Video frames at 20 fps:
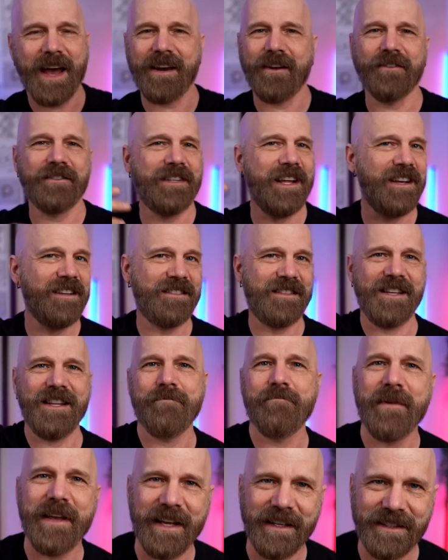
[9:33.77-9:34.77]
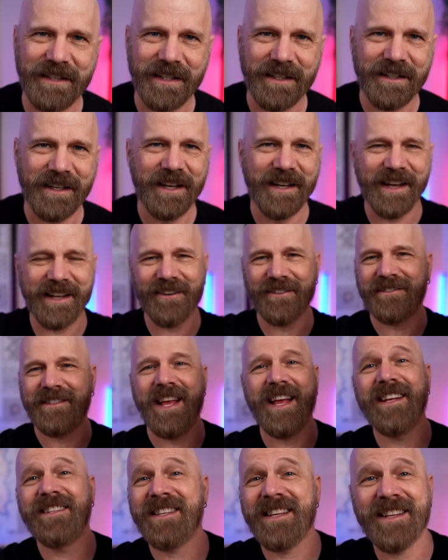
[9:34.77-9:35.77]
I don't taste any meat. I don't
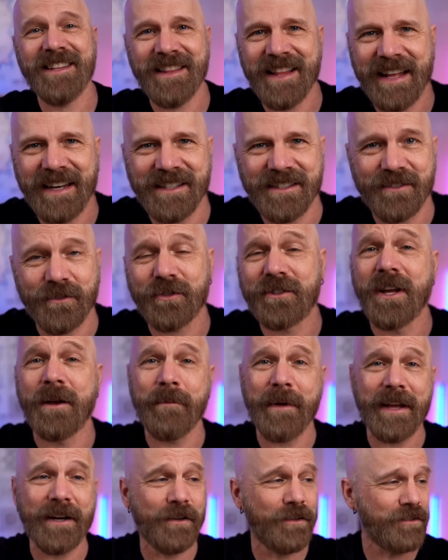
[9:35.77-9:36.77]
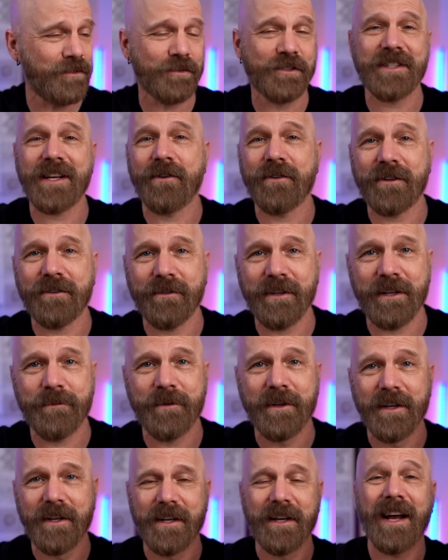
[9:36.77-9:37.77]
taste any lettuce or tomatoes or sour
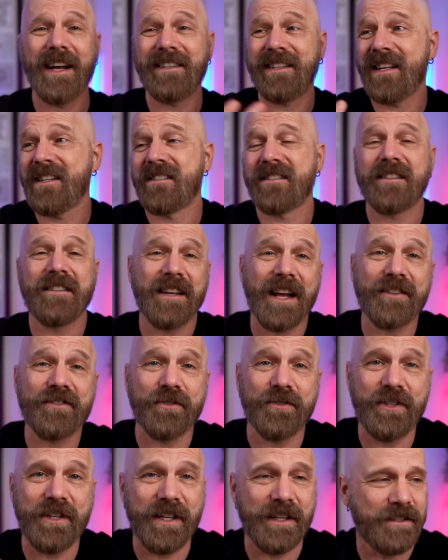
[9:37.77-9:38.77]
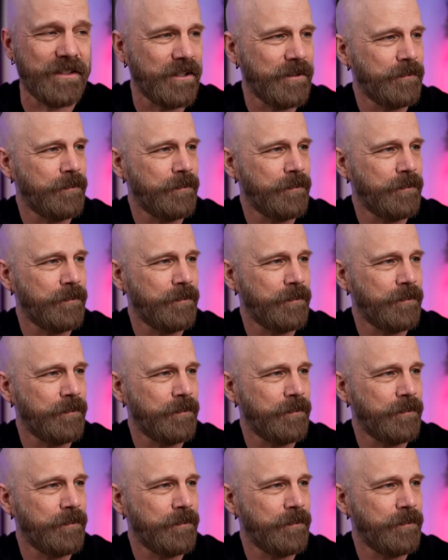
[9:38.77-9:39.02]
cream. I taste nacho cheese.